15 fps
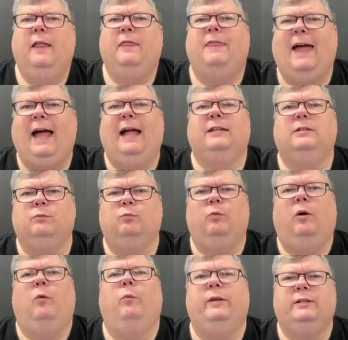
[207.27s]
That's
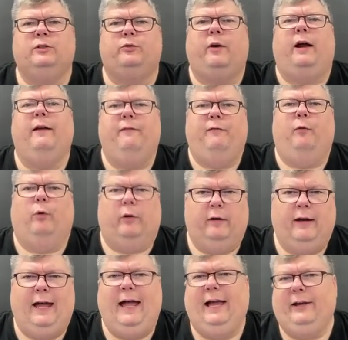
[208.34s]
what we strive
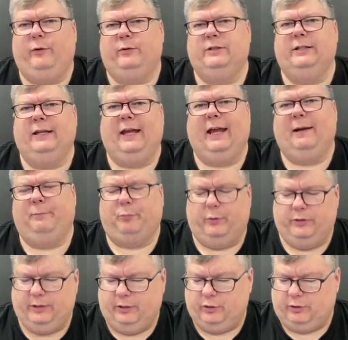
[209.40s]
for, accuracy and
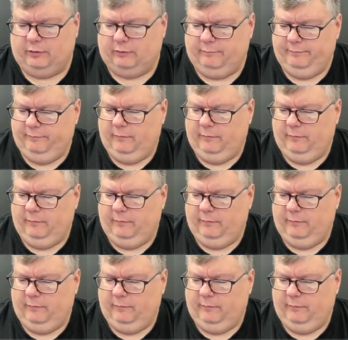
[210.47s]
precision.